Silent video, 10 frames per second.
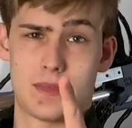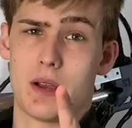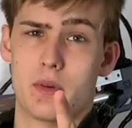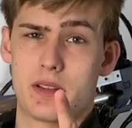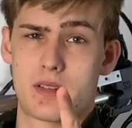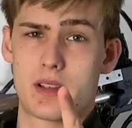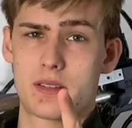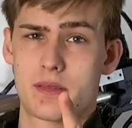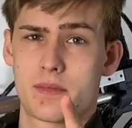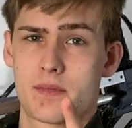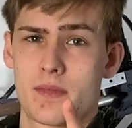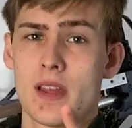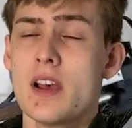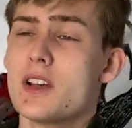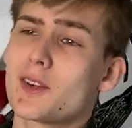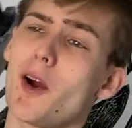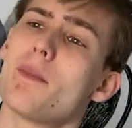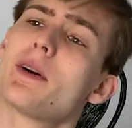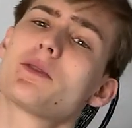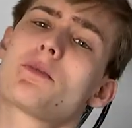I will answer this. SCAR
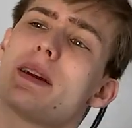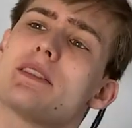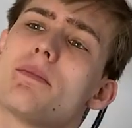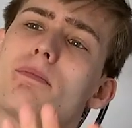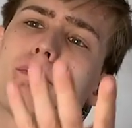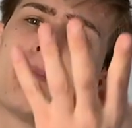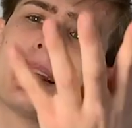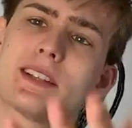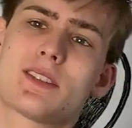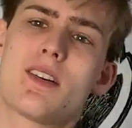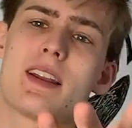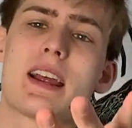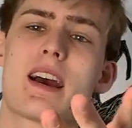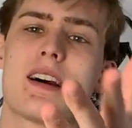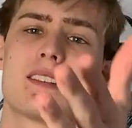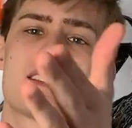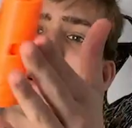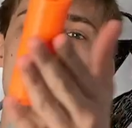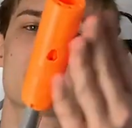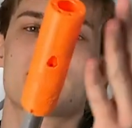barrels are based on a
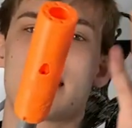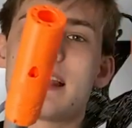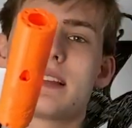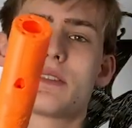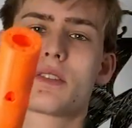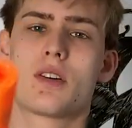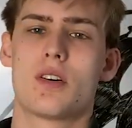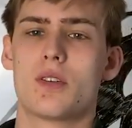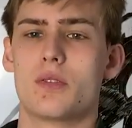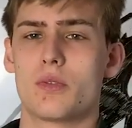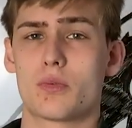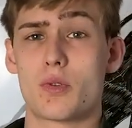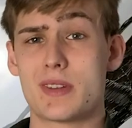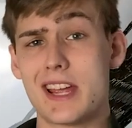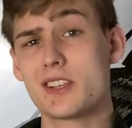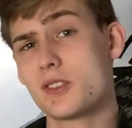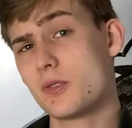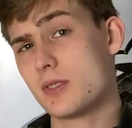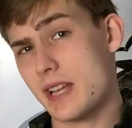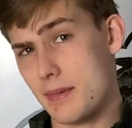concept that is called
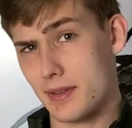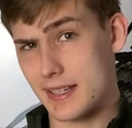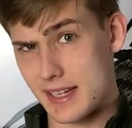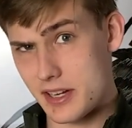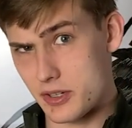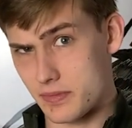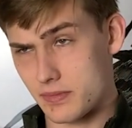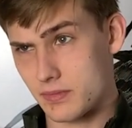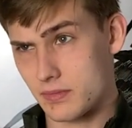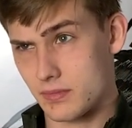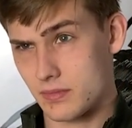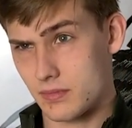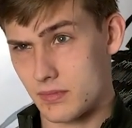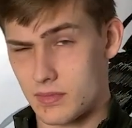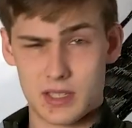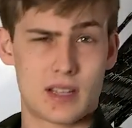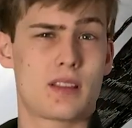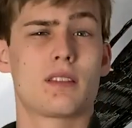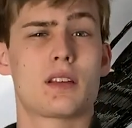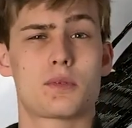rotational stabilization. So I
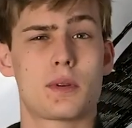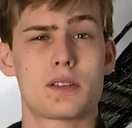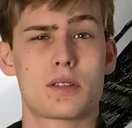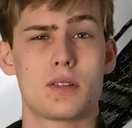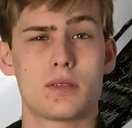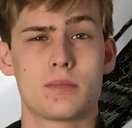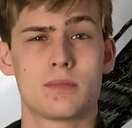think that's what it's called.